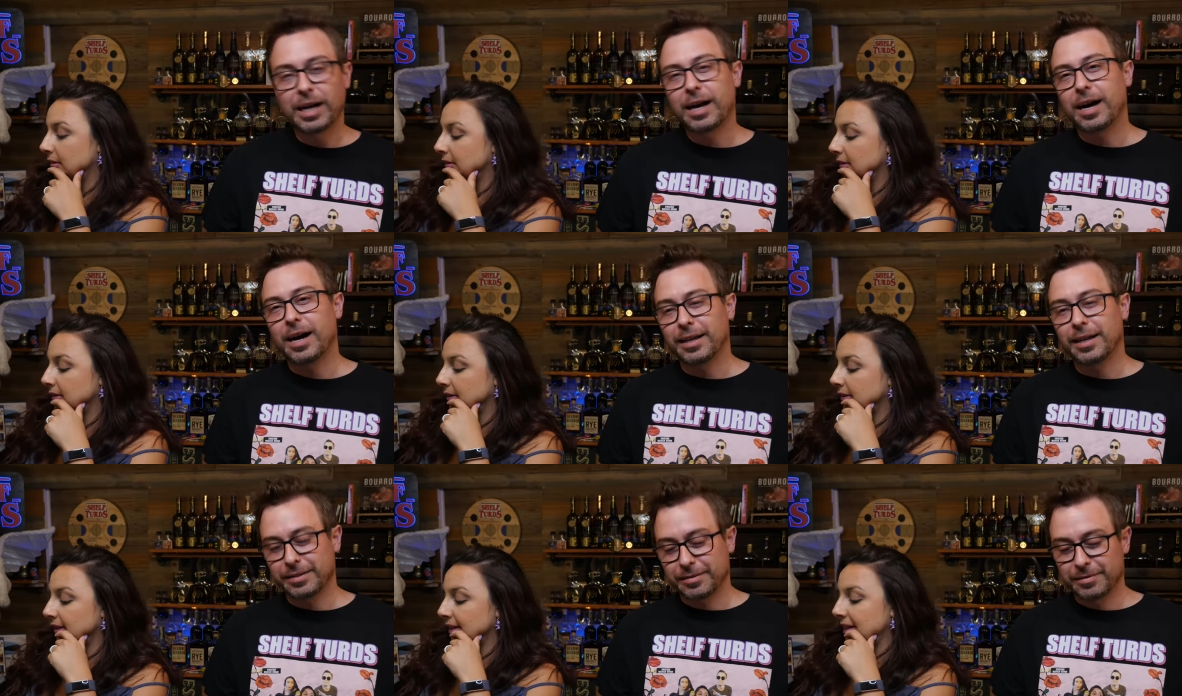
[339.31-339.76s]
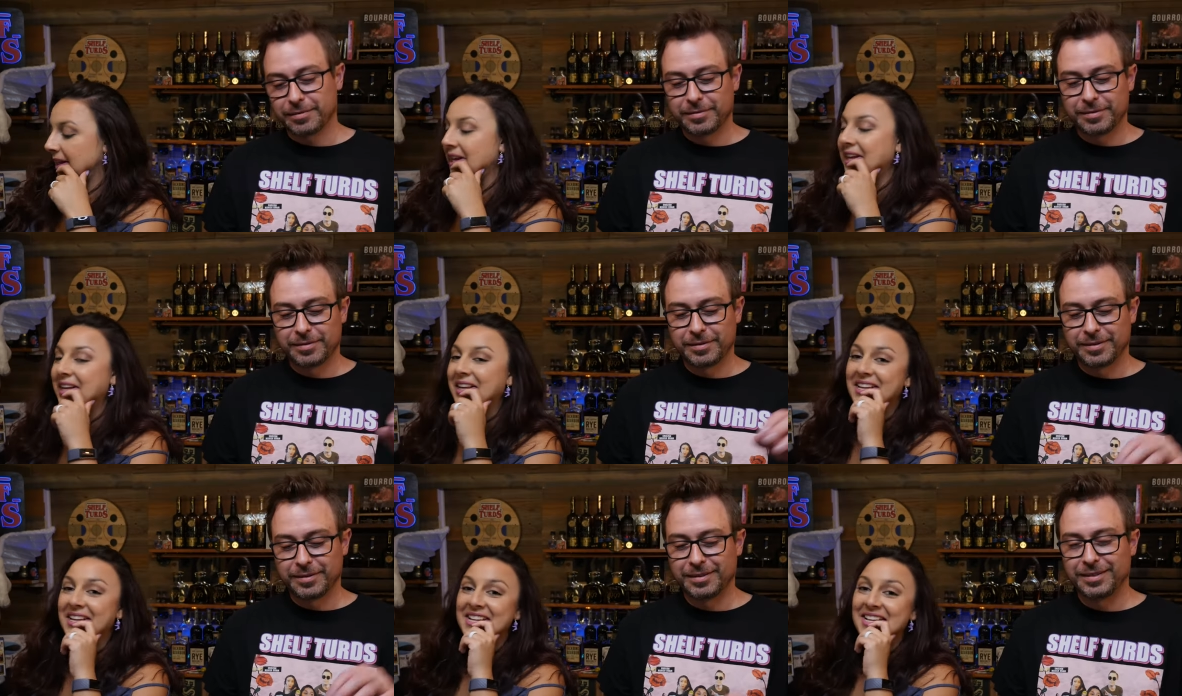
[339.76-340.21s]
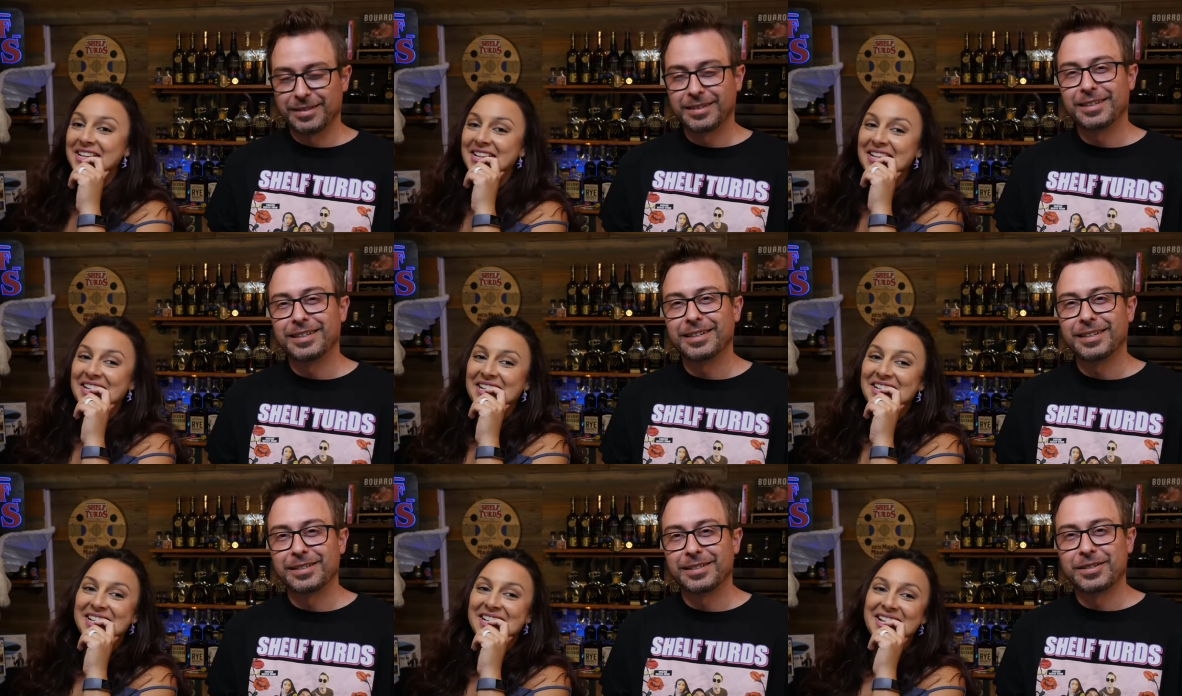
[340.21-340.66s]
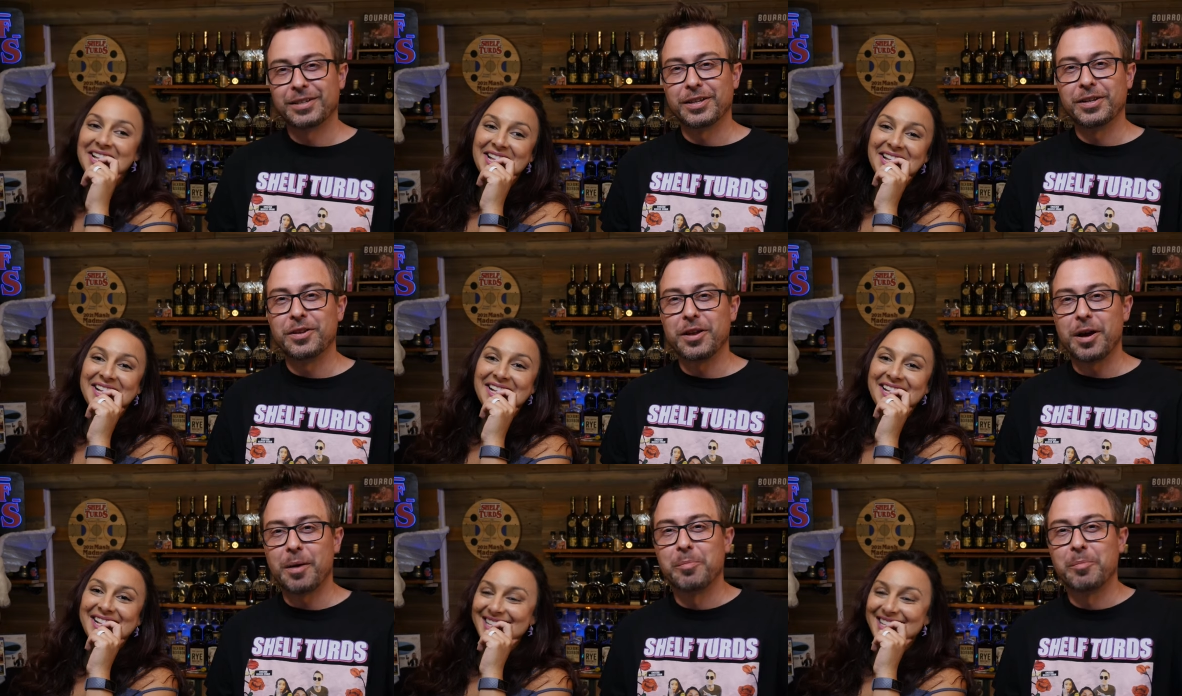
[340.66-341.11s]
Speaker 1: on to
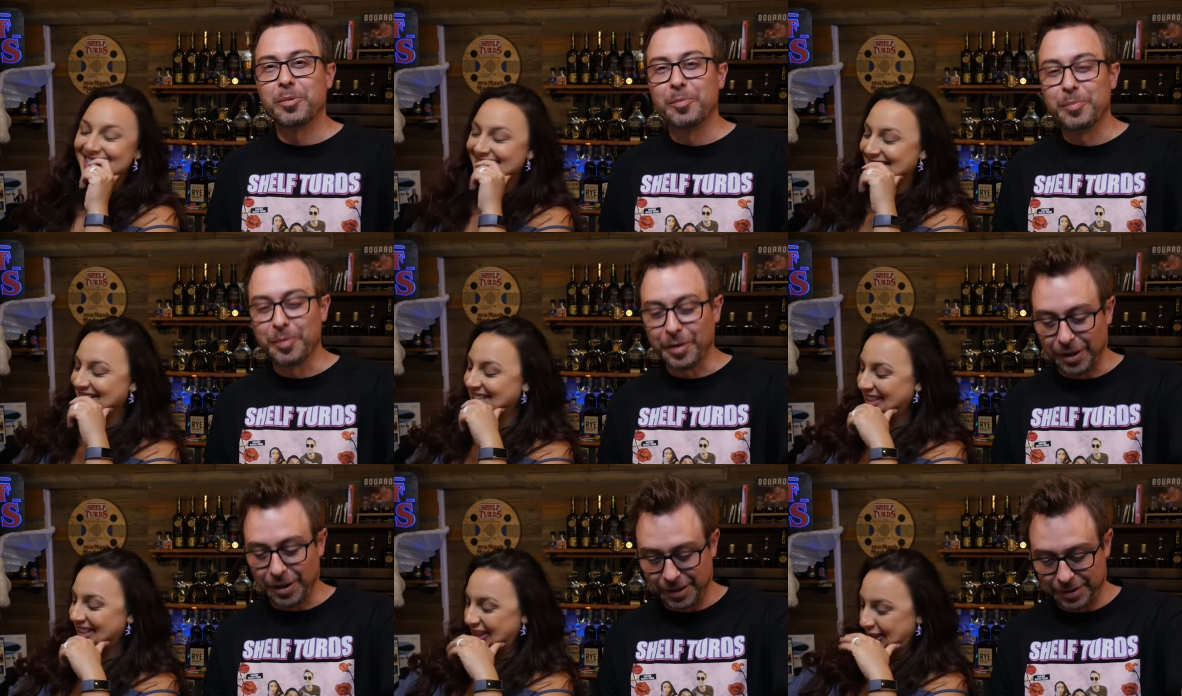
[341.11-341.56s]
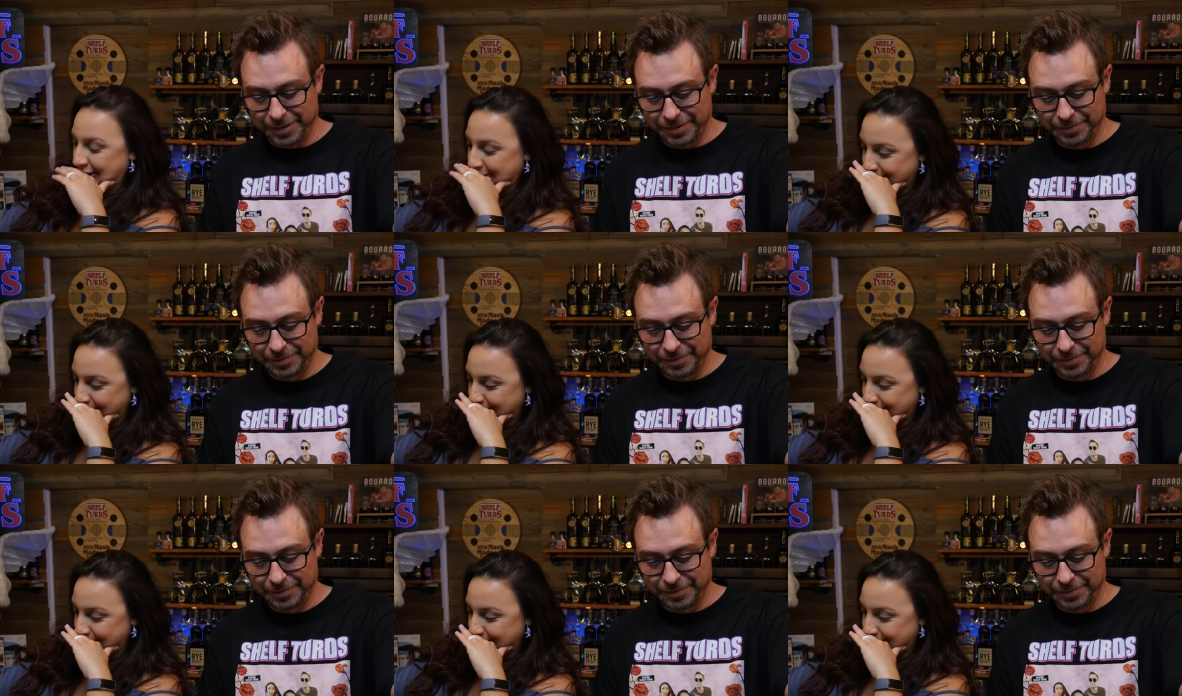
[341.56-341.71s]
number B.